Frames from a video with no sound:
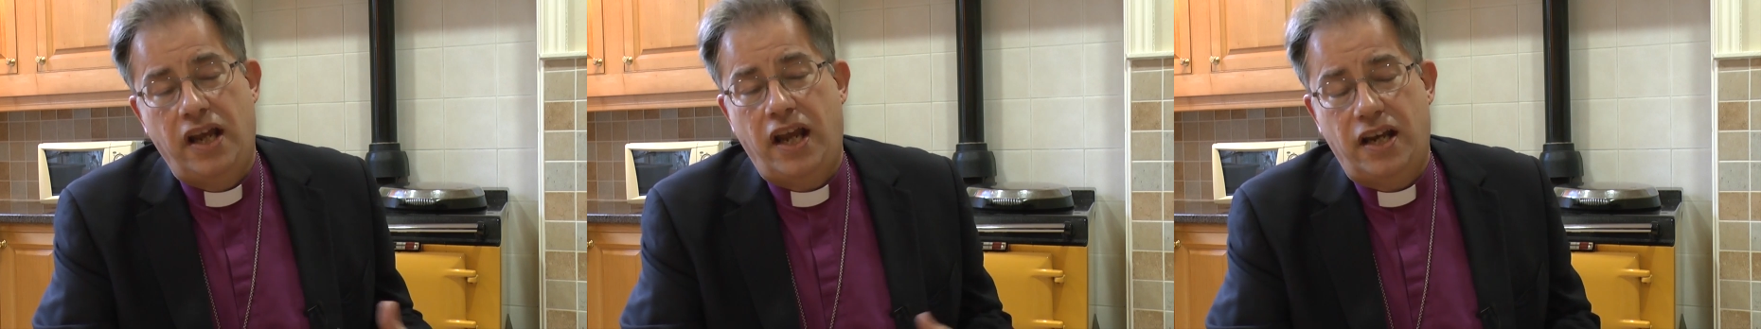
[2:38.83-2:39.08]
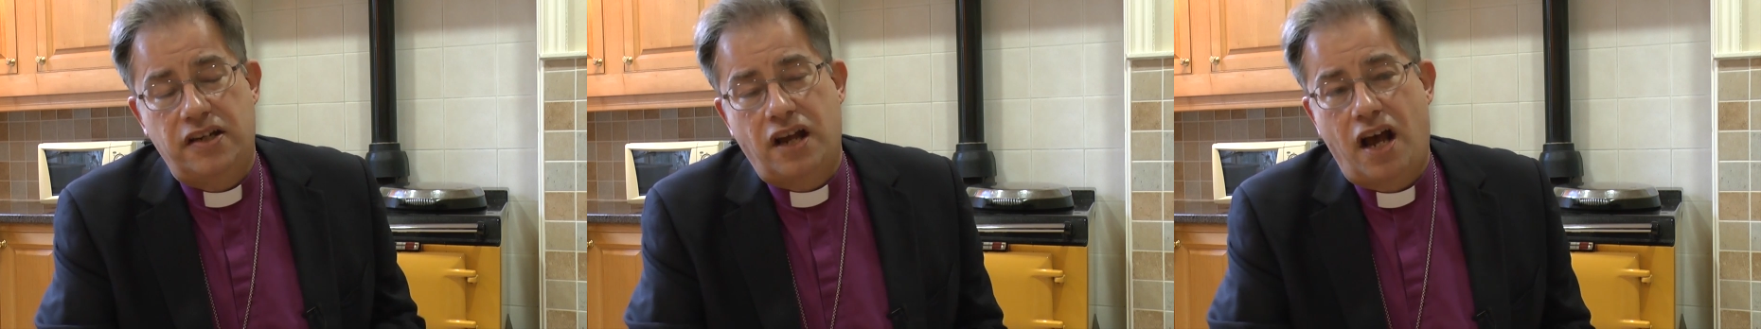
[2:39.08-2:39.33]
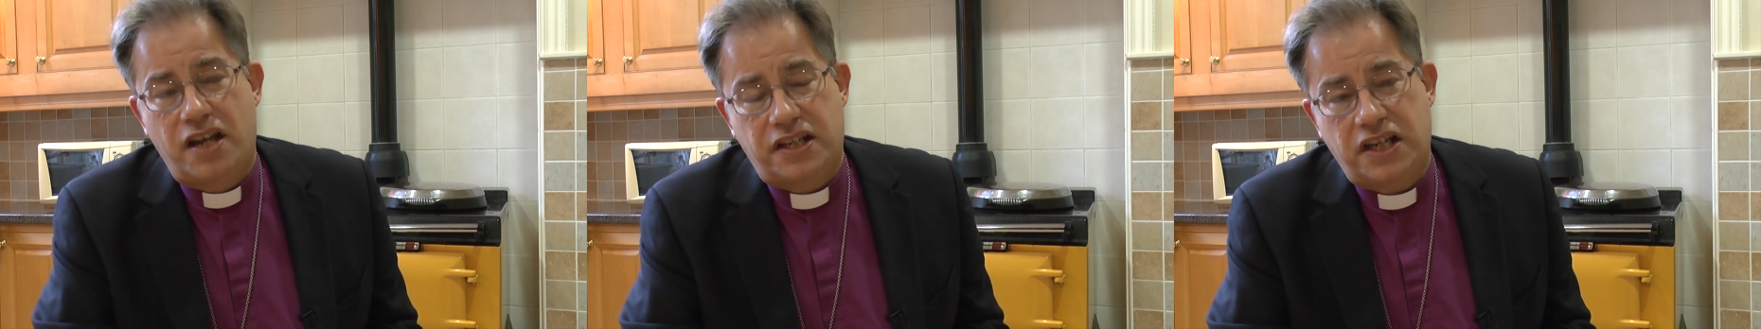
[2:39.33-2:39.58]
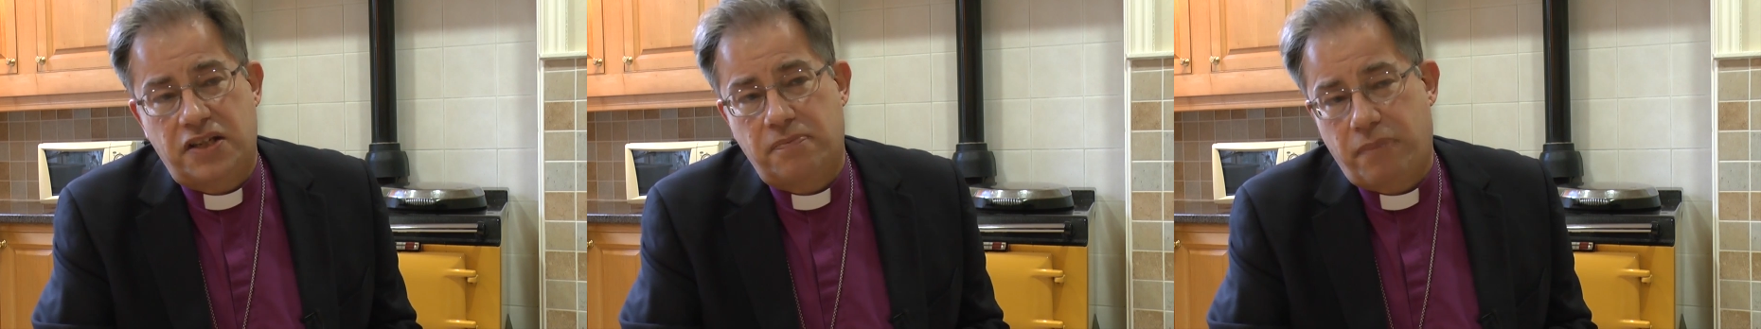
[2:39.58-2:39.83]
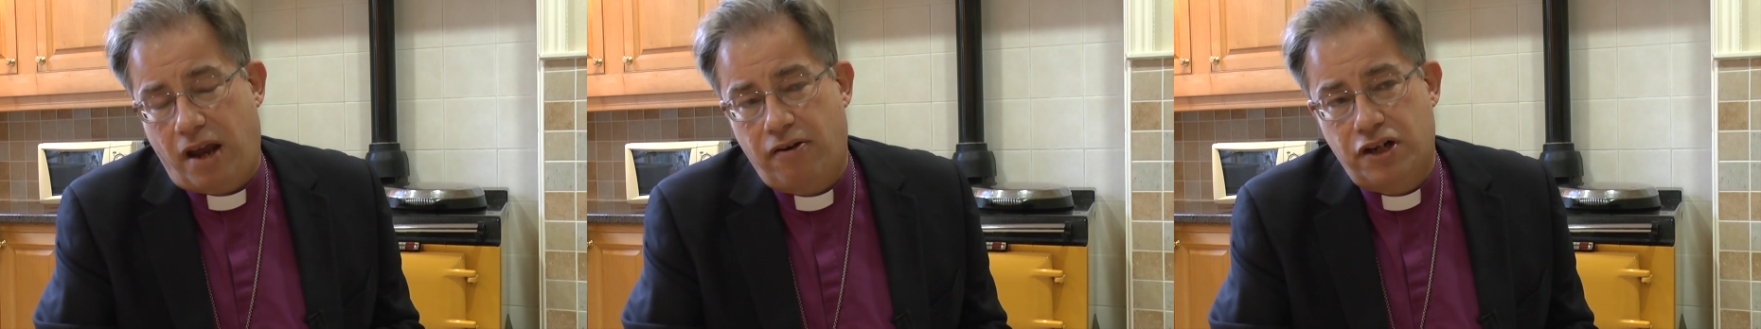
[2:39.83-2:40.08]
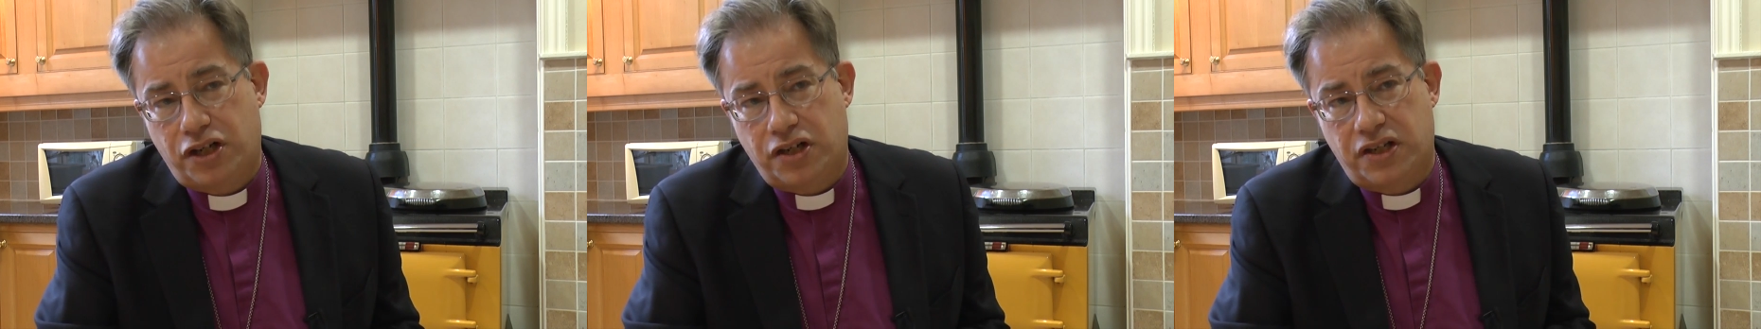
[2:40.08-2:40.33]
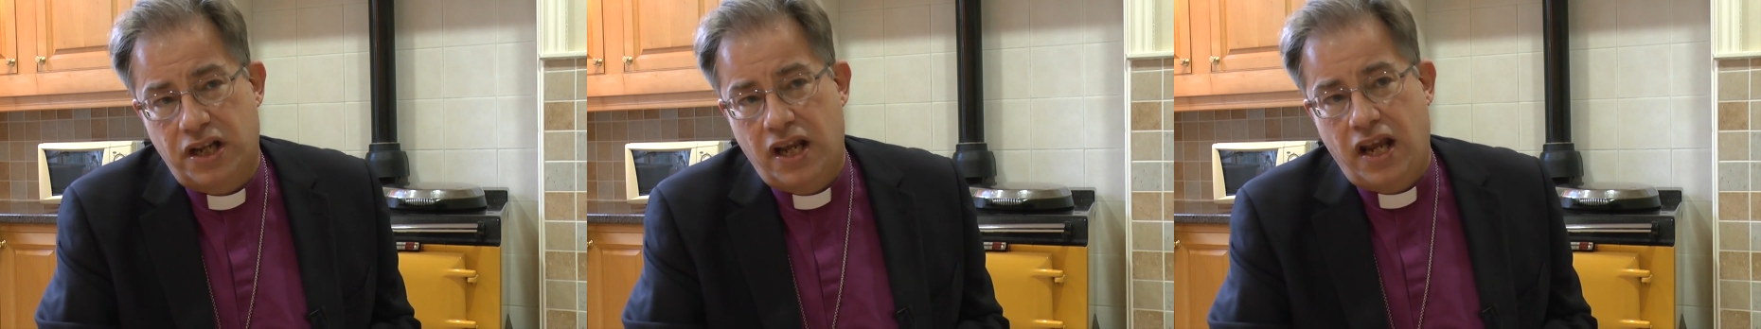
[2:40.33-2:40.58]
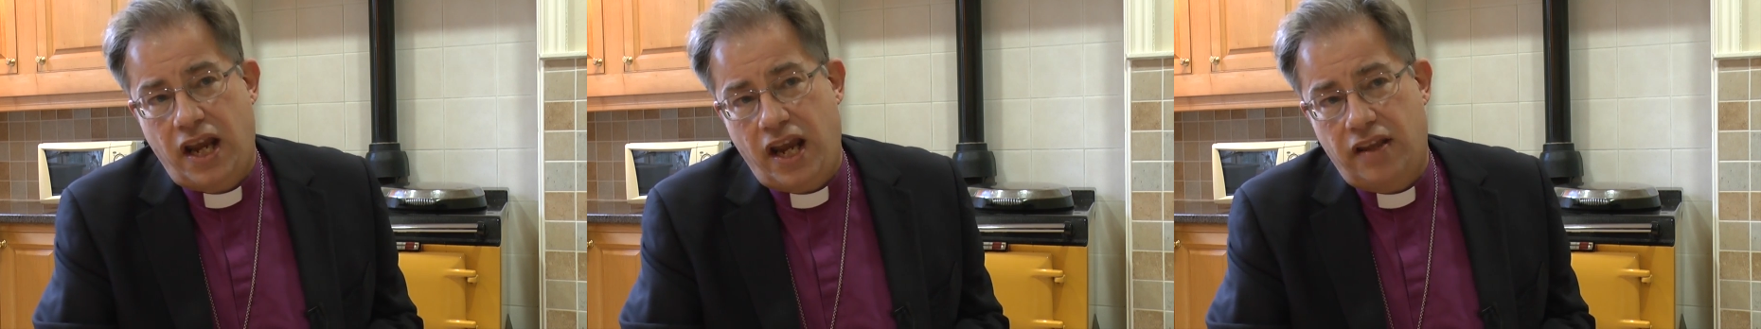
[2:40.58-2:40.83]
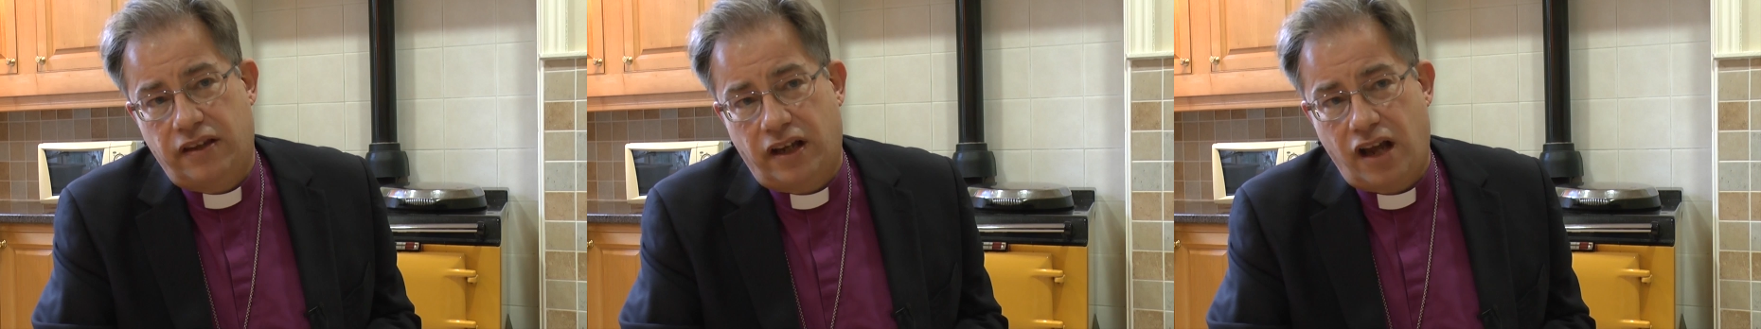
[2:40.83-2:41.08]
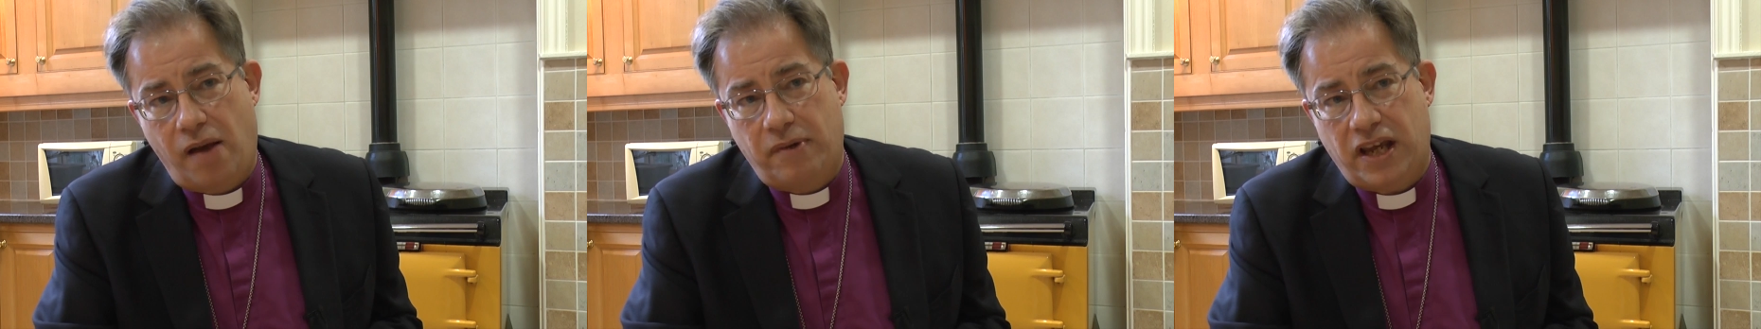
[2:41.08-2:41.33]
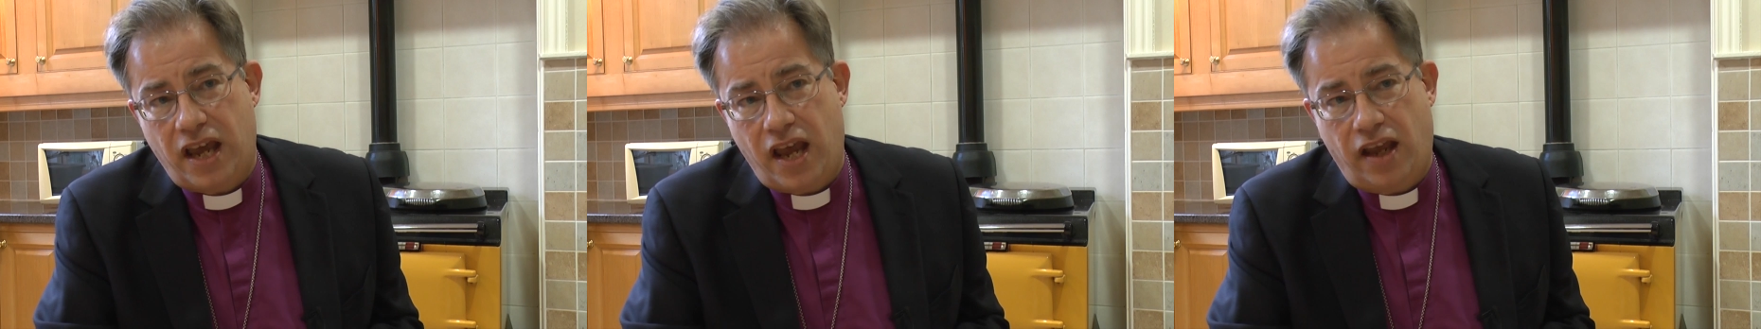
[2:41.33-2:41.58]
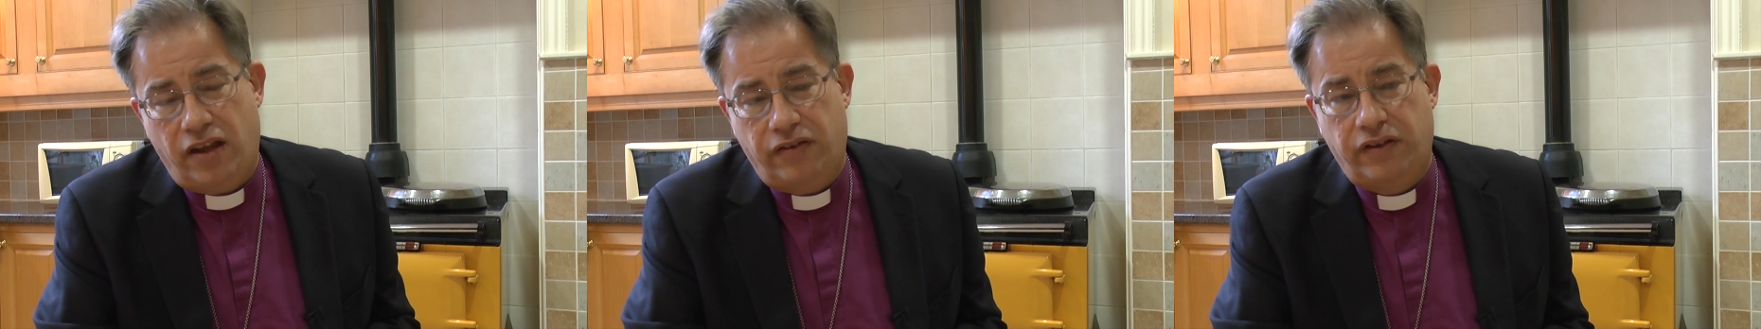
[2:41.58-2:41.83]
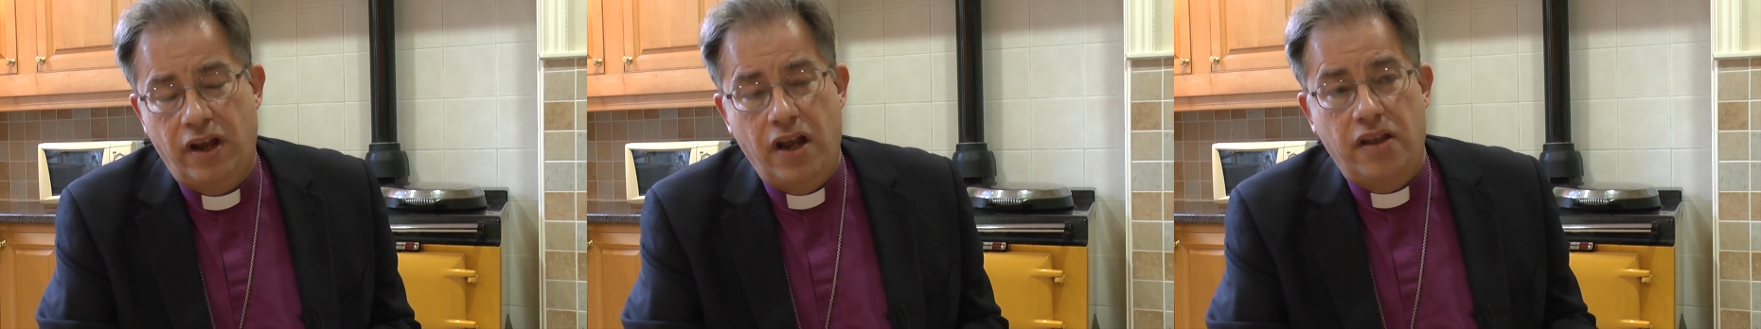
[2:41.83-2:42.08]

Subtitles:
in dioceses and parishes in the coming years.